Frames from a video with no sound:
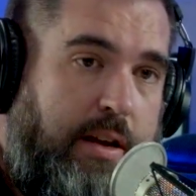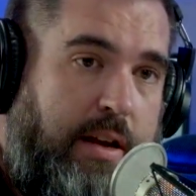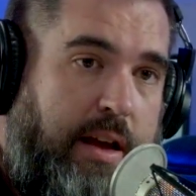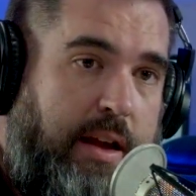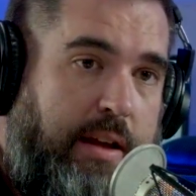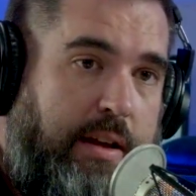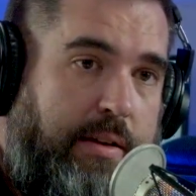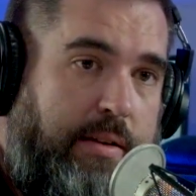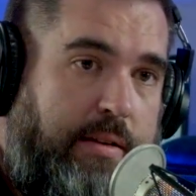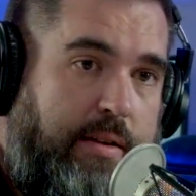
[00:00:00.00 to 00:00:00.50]

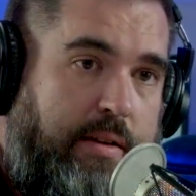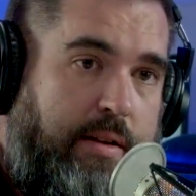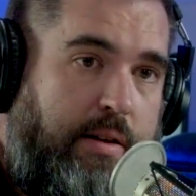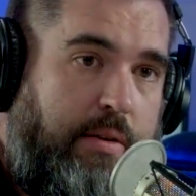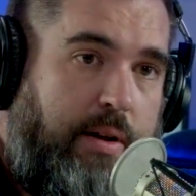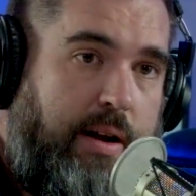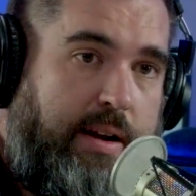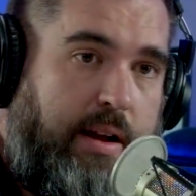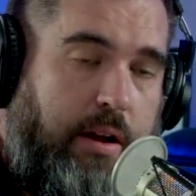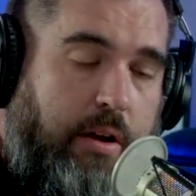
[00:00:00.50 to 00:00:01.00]
and,
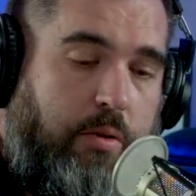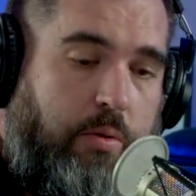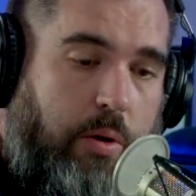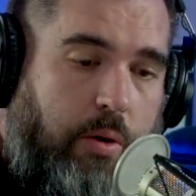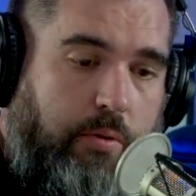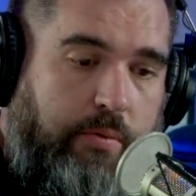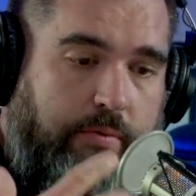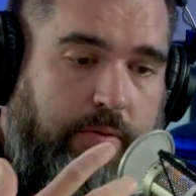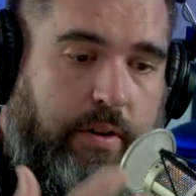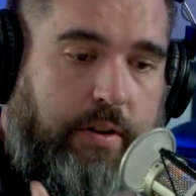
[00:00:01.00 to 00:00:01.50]
I can
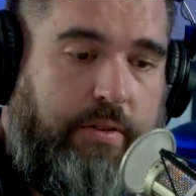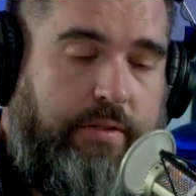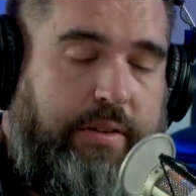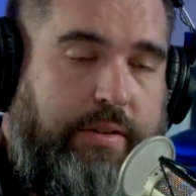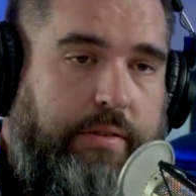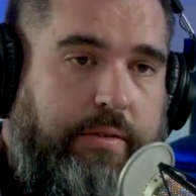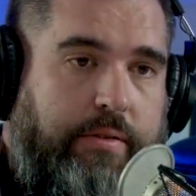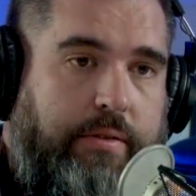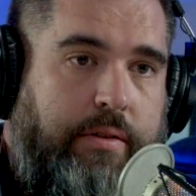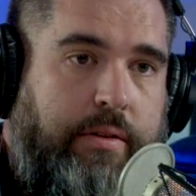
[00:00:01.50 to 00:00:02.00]
quote
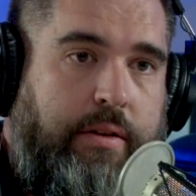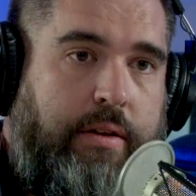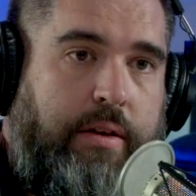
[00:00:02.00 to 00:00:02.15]
verses